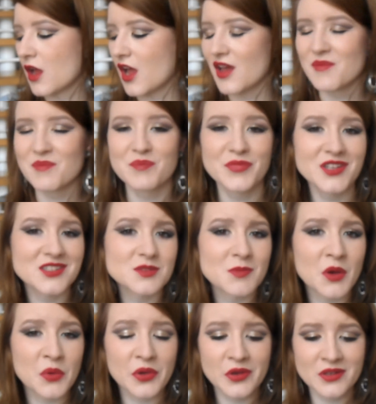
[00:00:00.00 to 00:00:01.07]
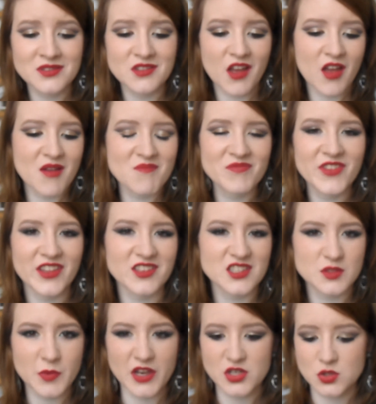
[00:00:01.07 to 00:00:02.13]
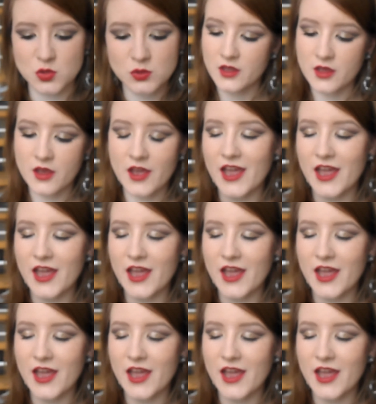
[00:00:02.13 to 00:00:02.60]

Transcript: but it smelled good, nothing special.